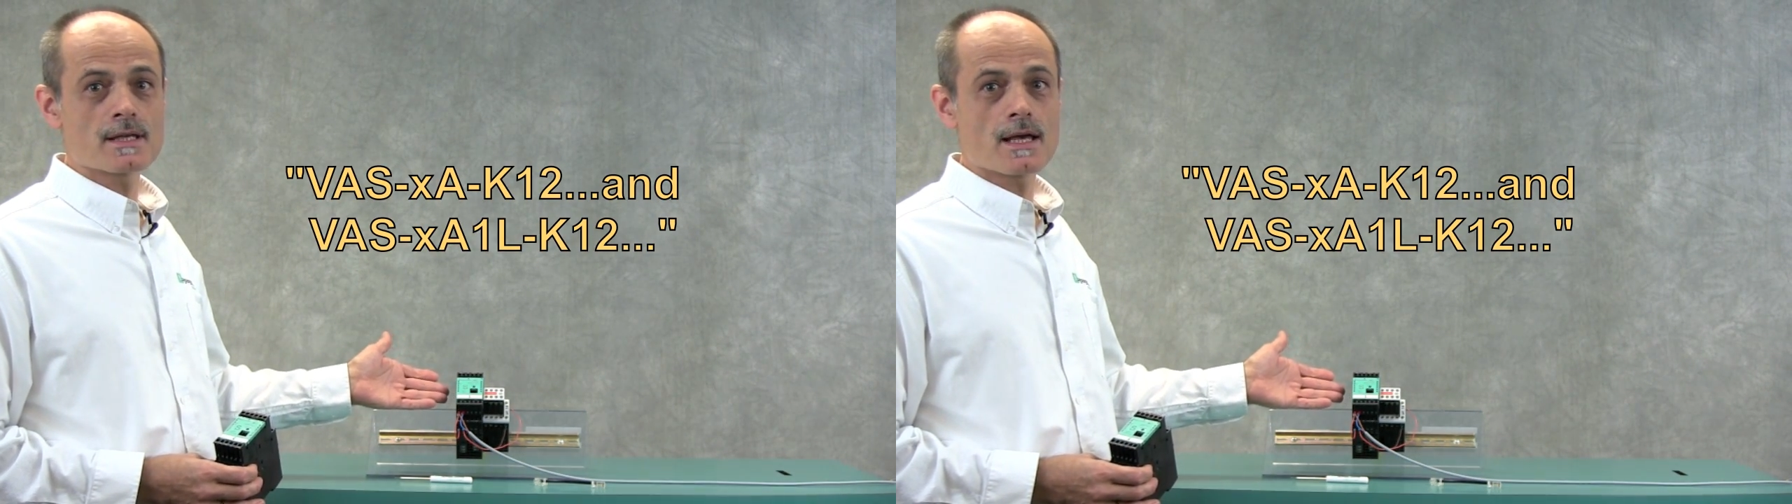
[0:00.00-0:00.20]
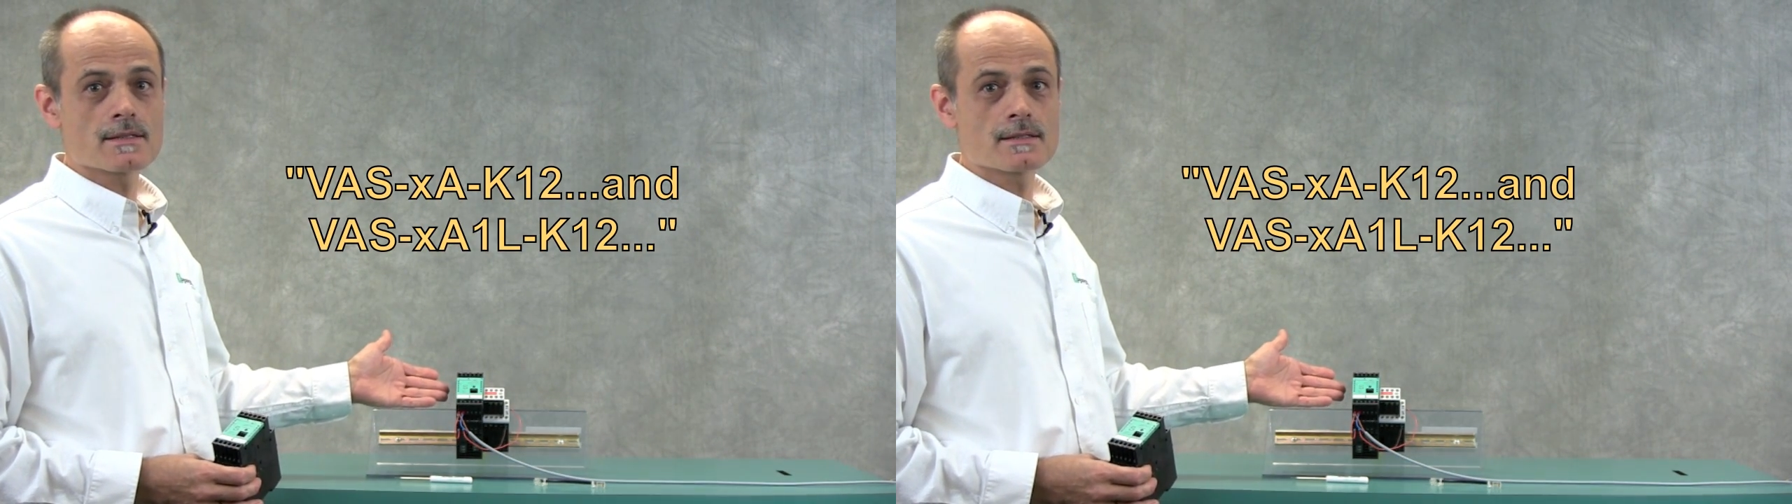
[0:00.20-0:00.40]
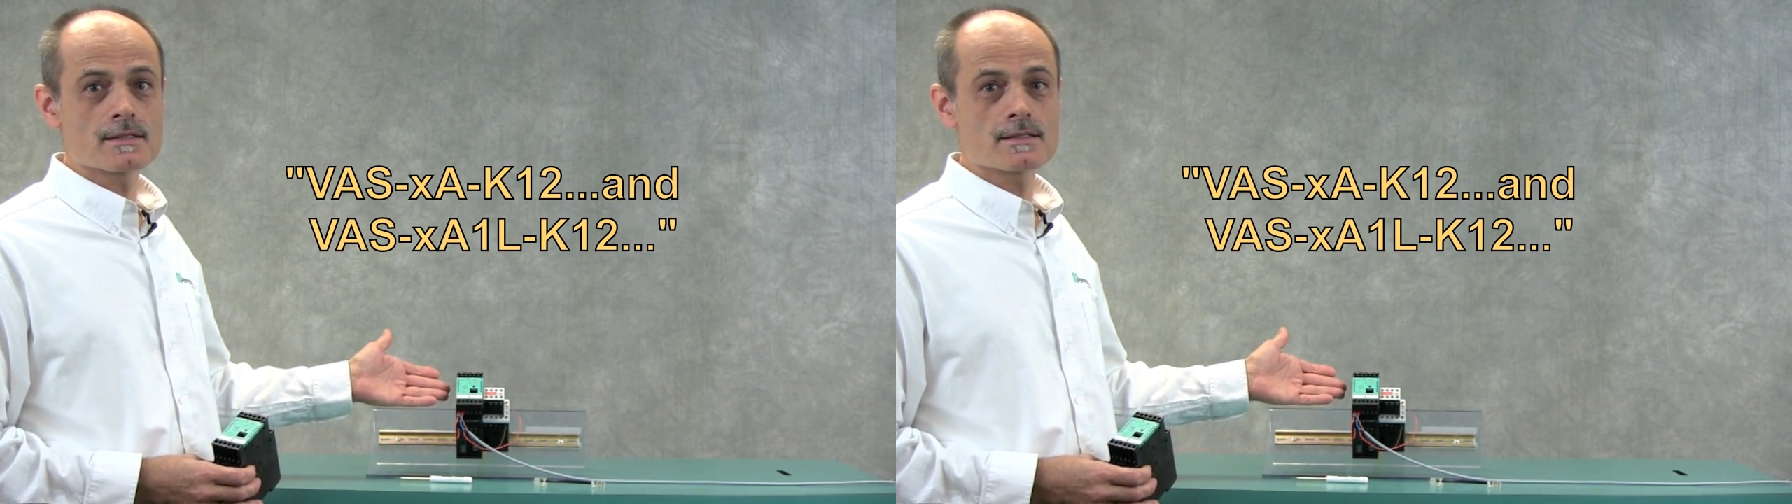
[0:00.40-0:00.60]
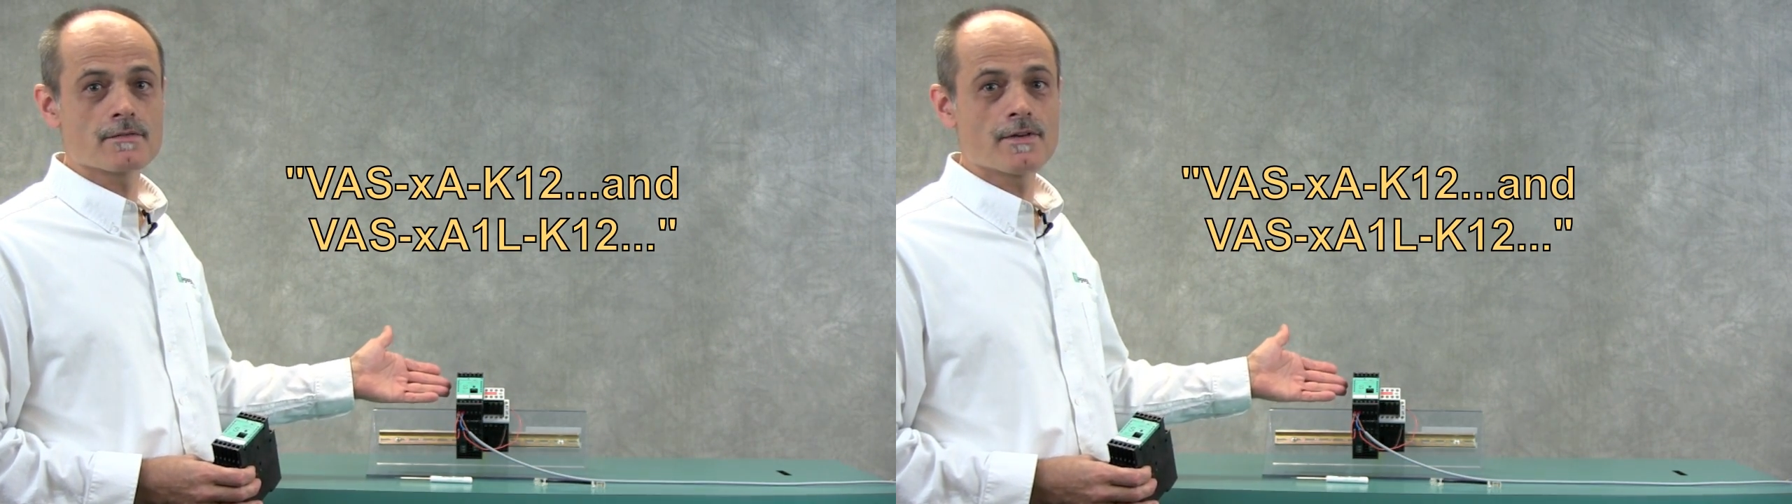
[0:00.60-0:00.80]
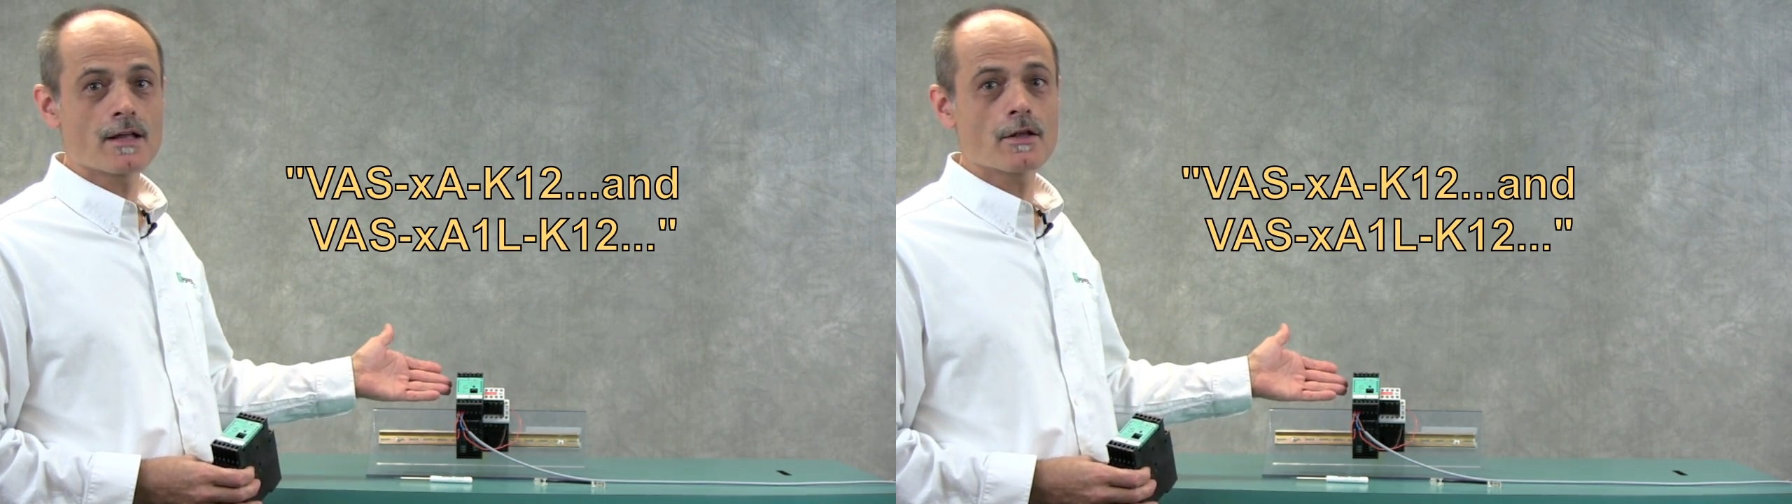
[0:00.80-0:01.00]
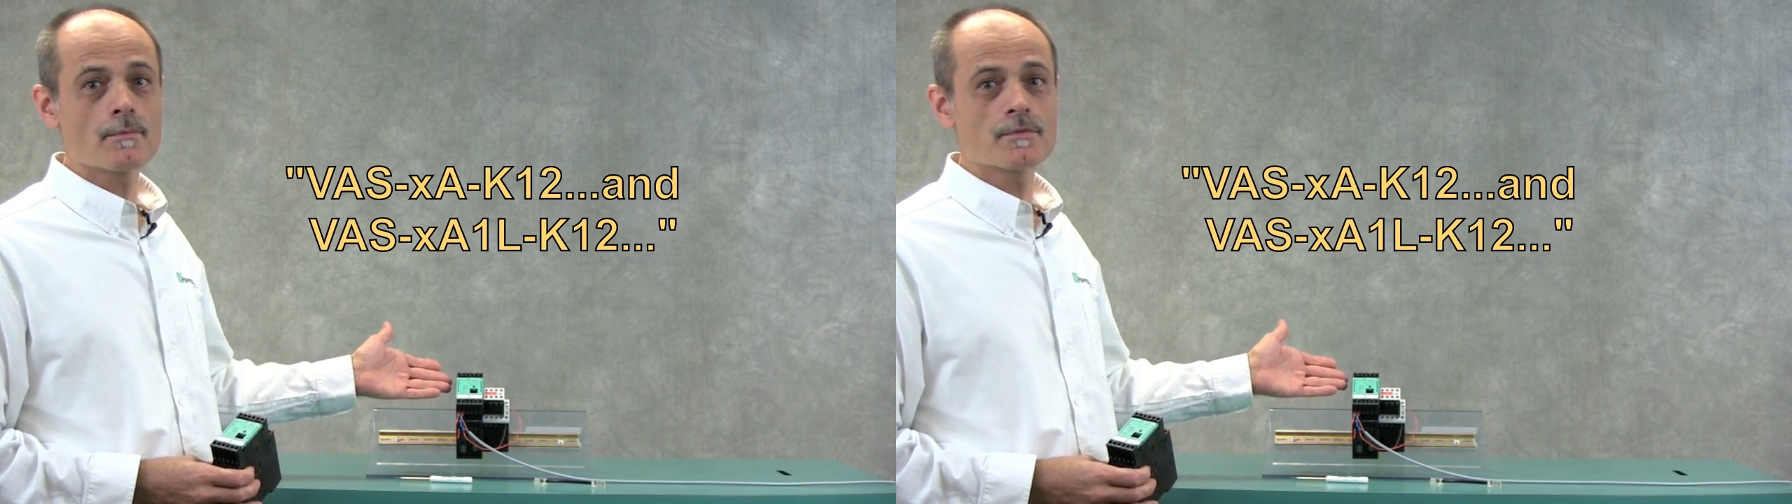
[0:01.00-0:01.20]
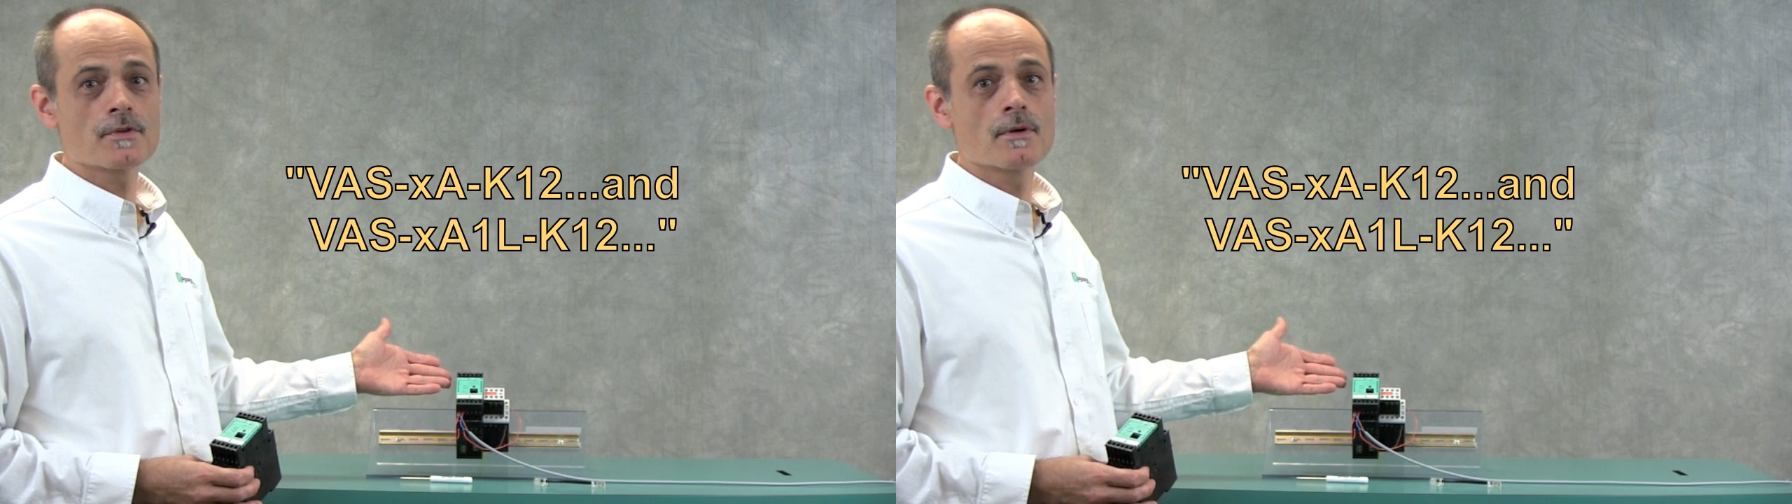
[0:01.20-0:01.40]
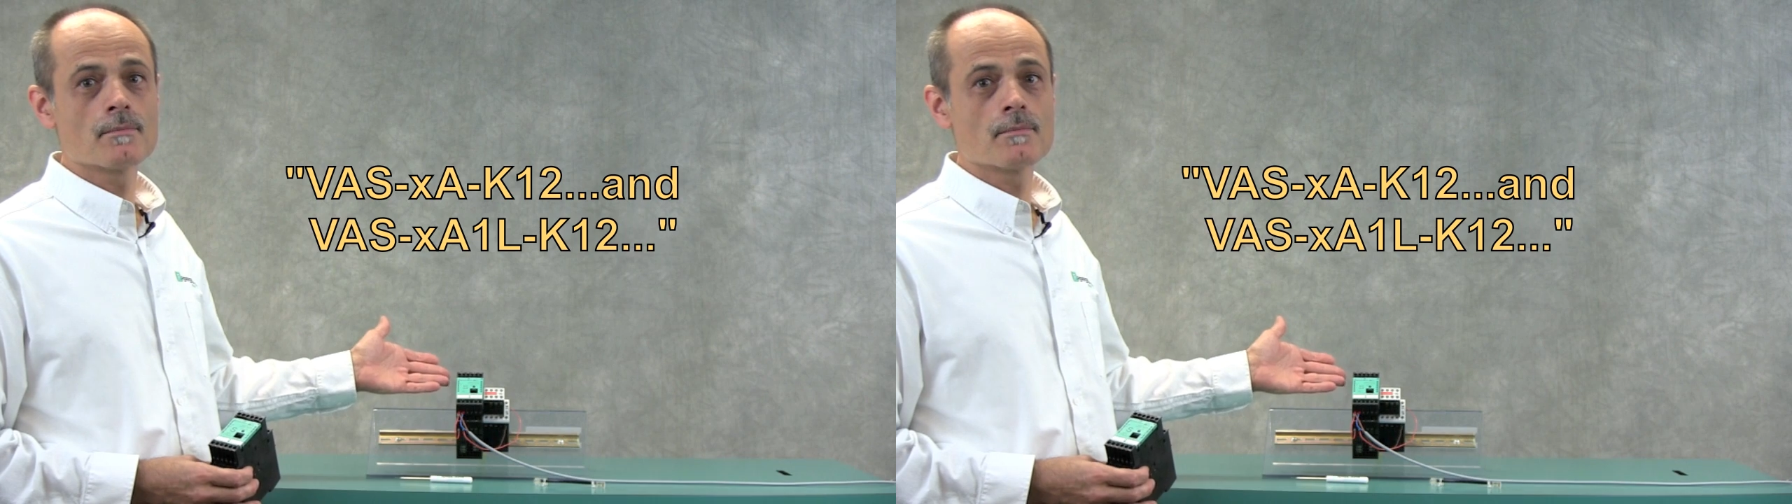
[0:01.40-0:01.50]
as it is developed